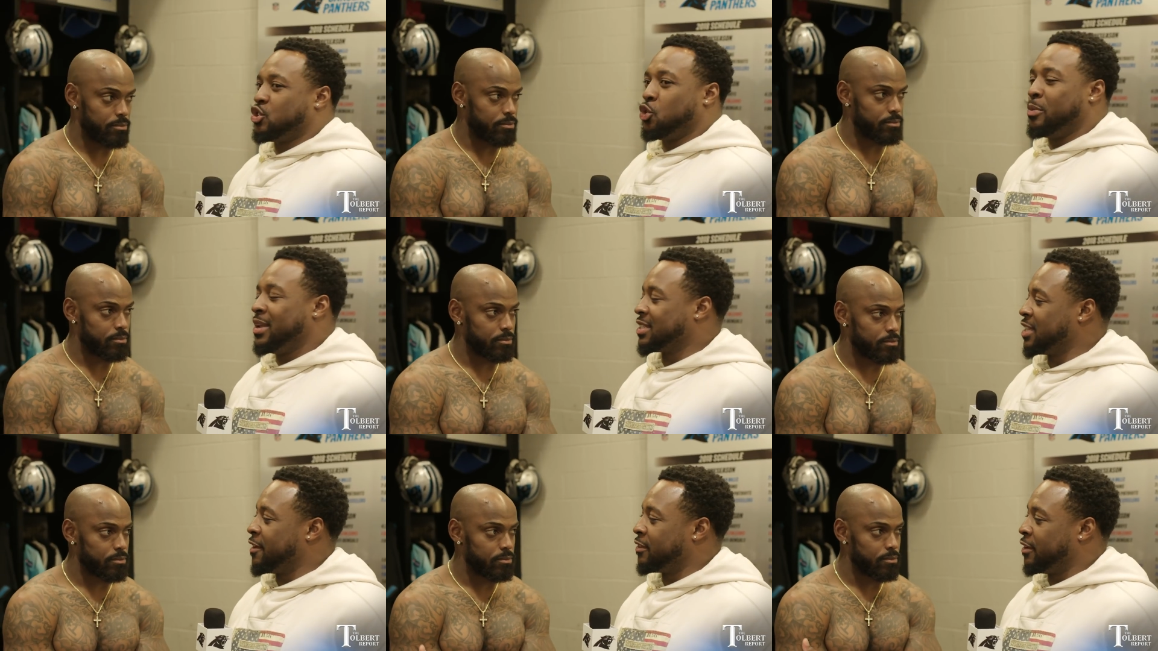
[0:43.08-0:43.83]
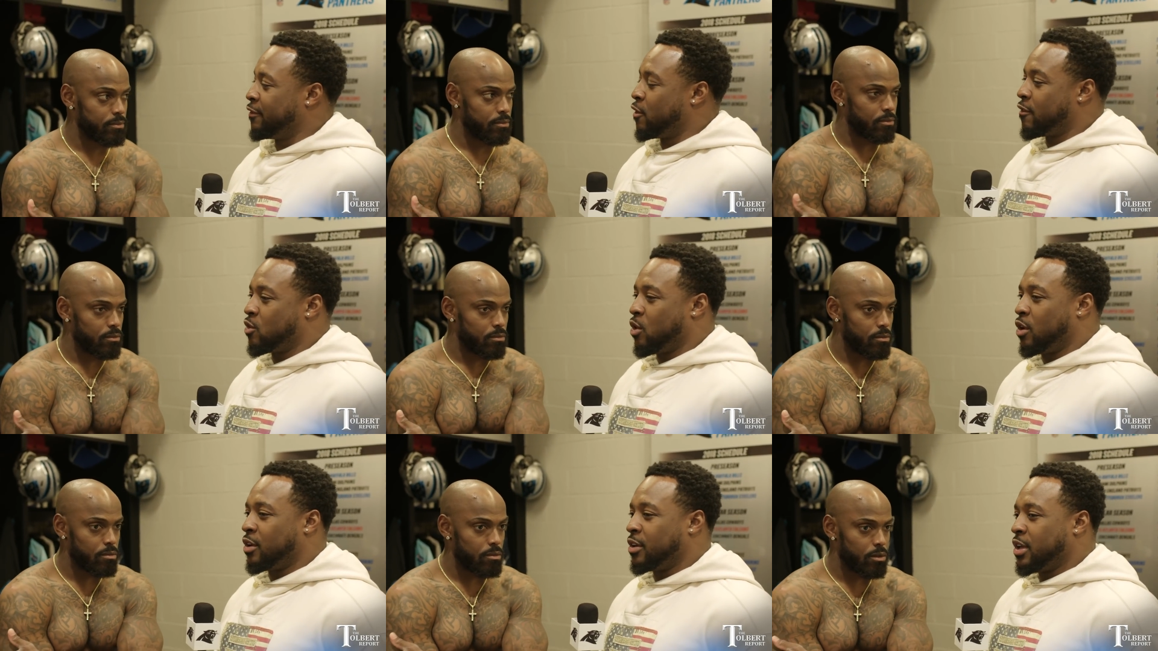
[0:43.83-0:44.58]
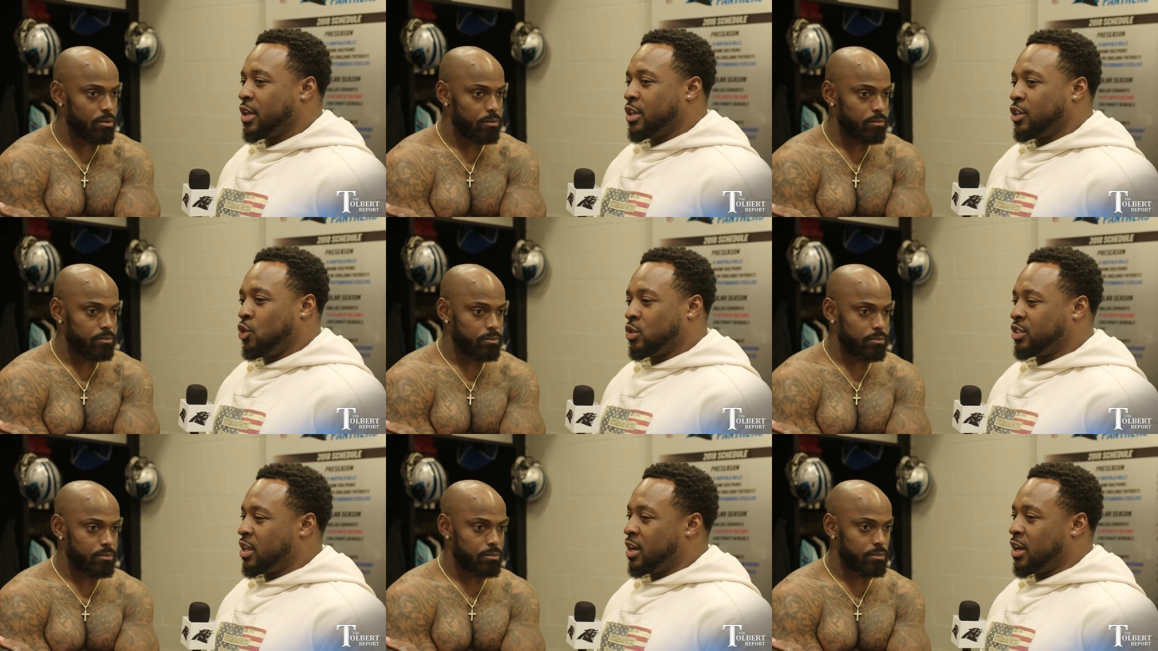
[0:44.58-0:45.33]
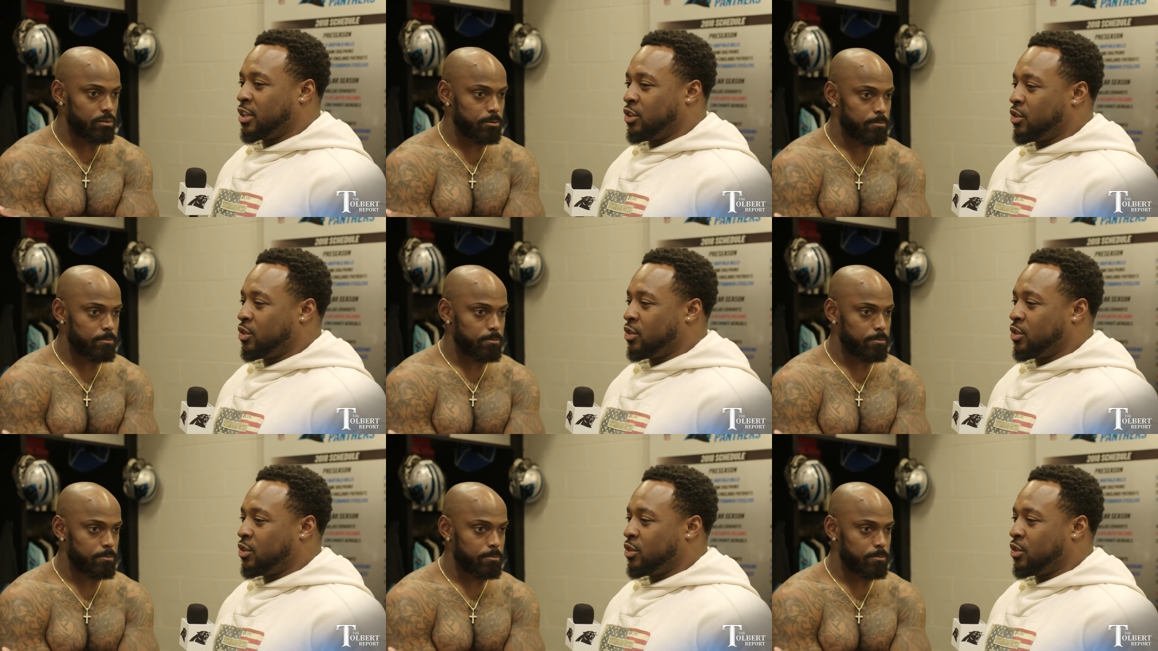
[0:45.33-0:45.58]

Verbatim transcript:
Speaker 1: Two minutes left in the fourth quarter. You was done.